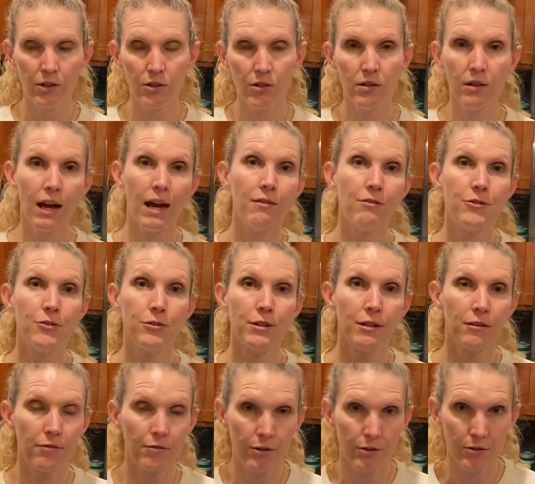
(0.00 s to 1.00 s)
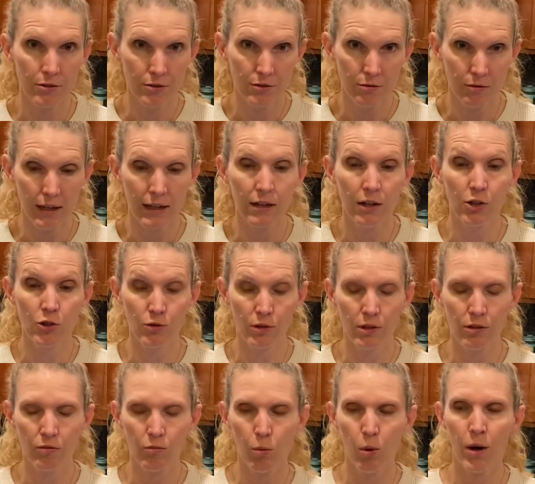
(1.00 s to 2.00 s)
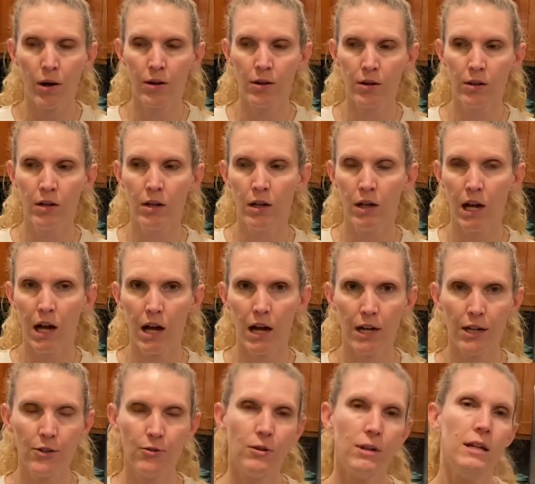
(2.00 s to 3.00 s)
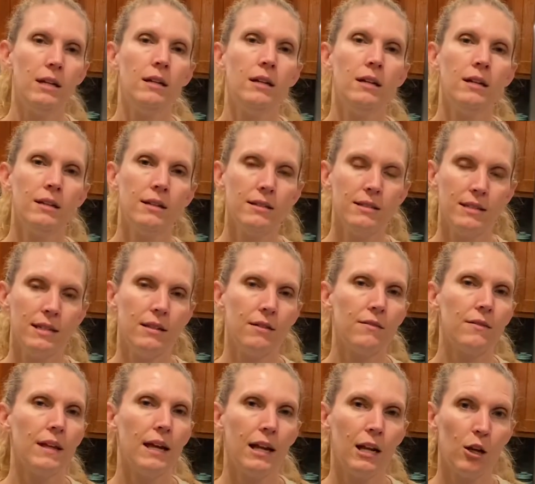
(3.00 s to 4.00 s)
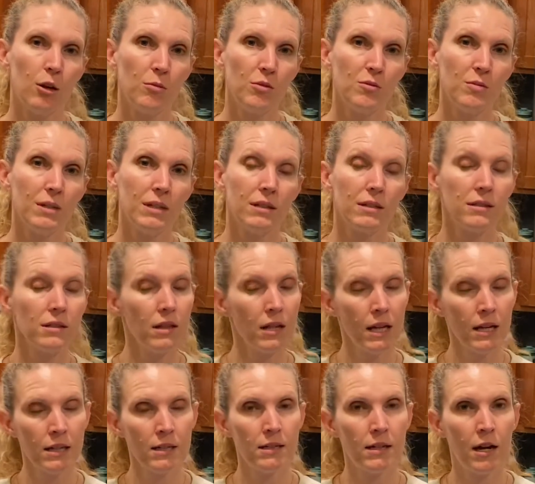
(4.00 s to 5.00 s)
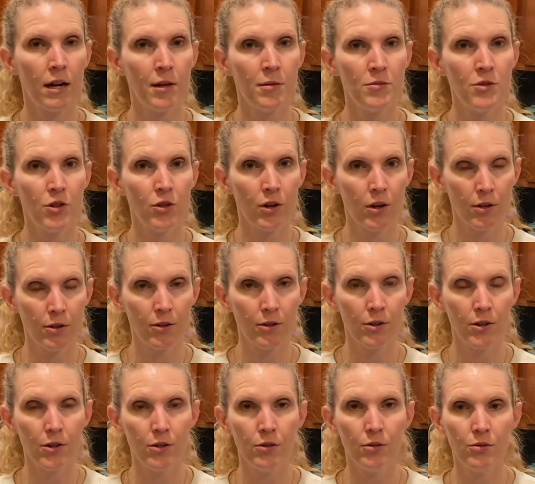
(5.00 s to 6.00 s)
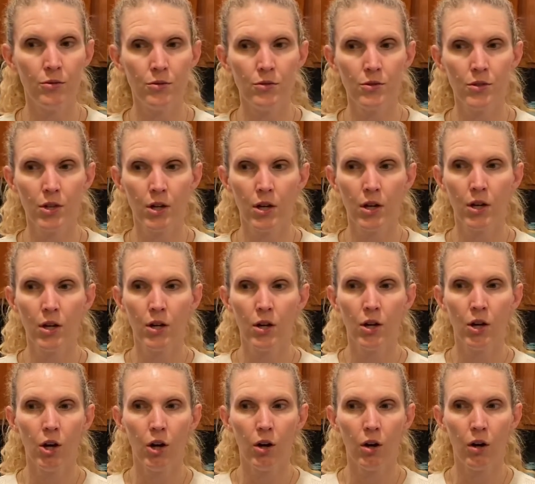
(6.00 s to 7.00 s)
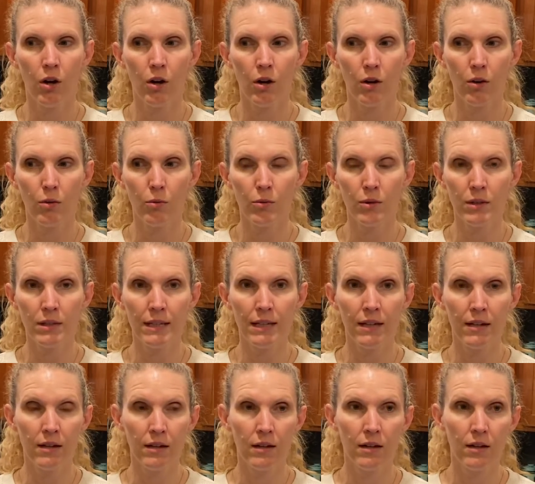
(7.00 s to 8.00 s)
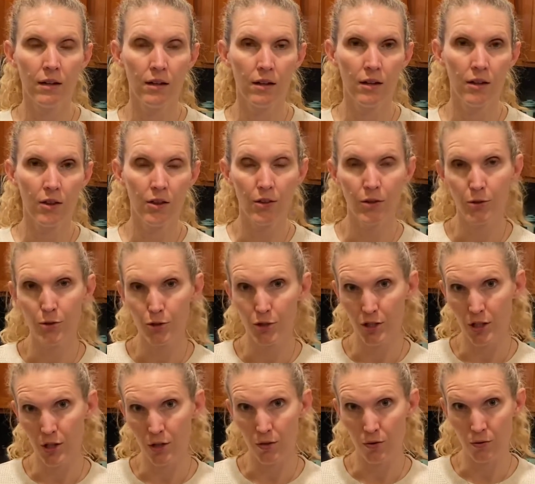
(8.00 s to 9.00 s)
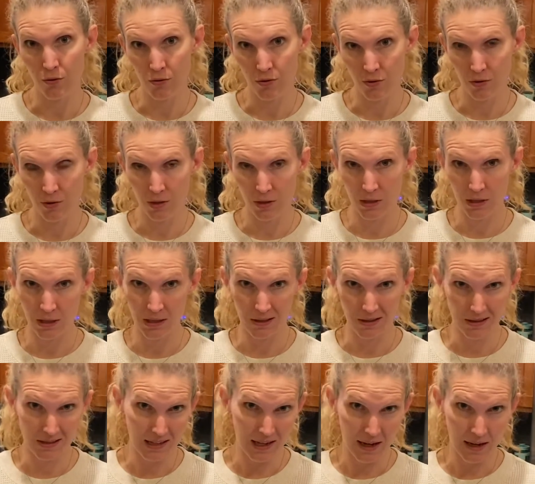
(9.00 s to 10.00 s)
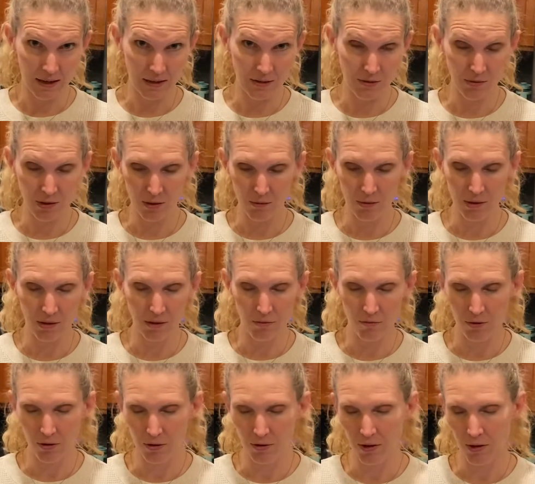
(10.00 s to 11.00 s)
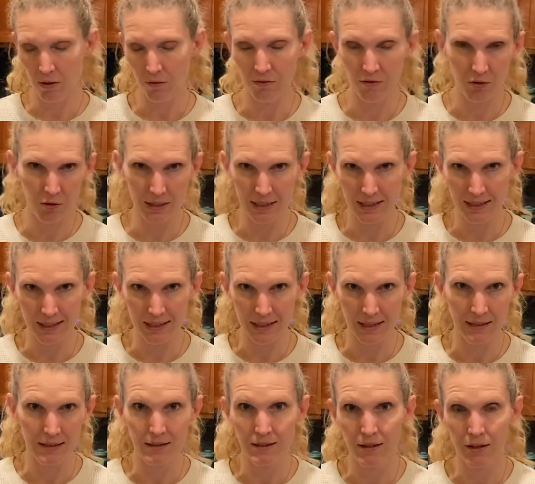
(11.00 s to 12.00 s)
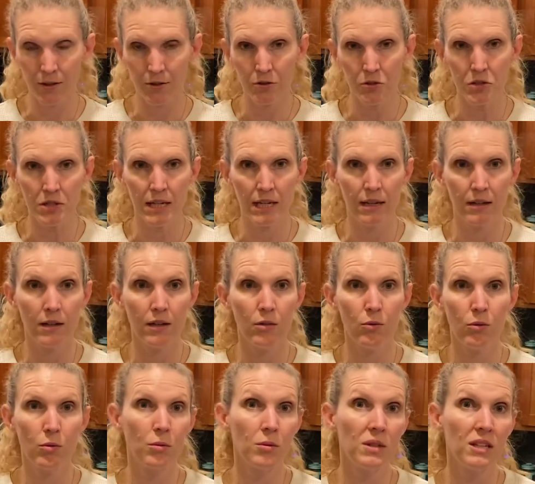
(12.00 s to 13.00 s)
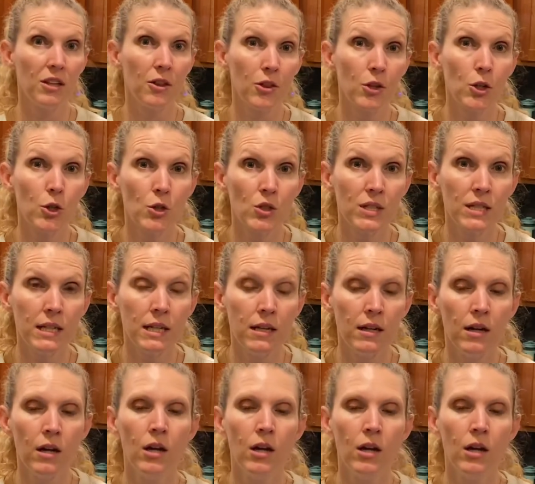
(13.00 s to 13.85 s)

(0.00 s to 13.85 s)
Have a drink first, right? A drink of water, hydrate, see if that helps. Because a lot of times your hunger cues are really thirst cues in disguise, right? We're not fully connected to understand that we're really thirsty